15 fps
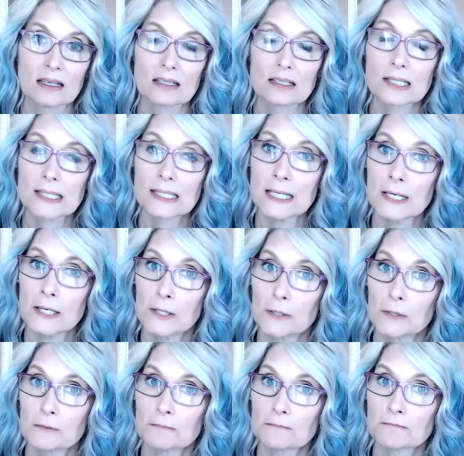
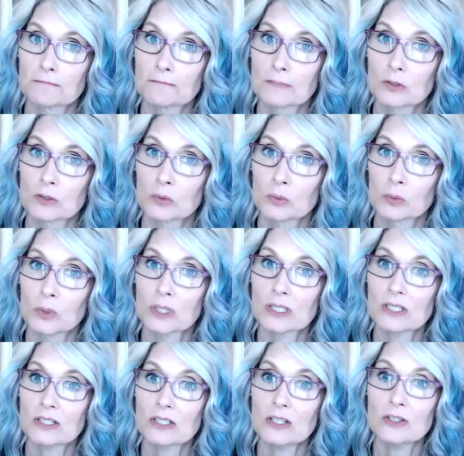So,
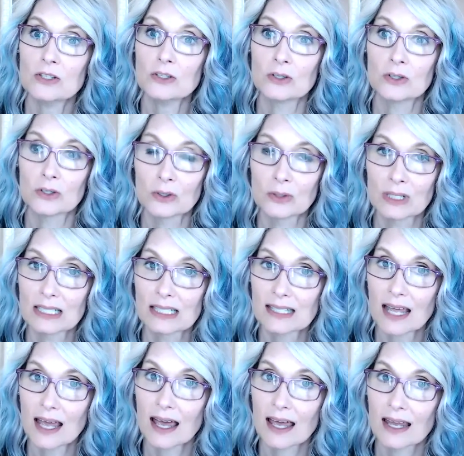what to do
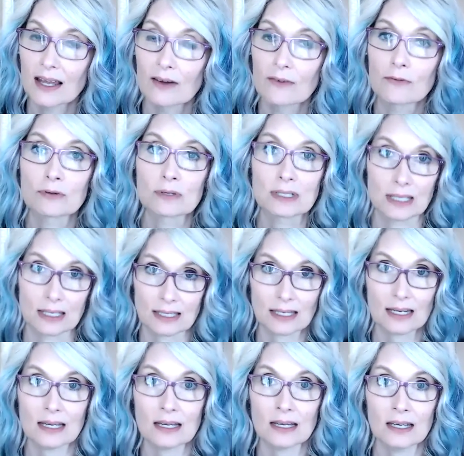instead of
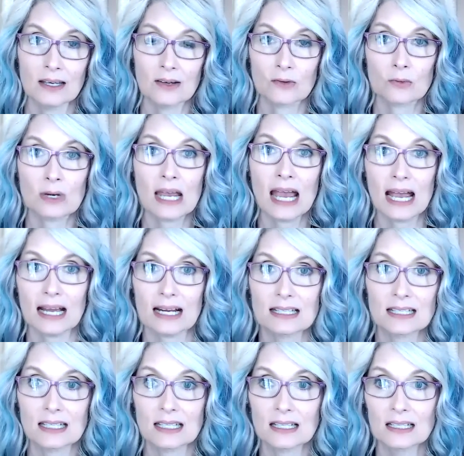resisting,
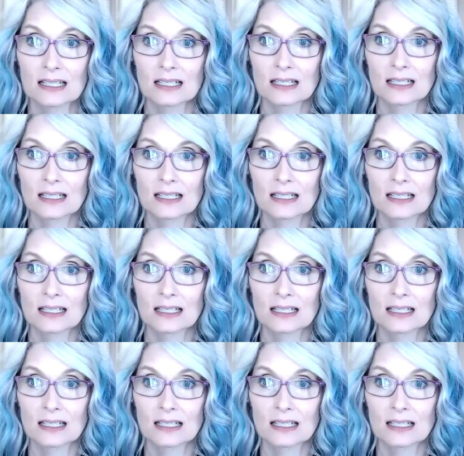reacting,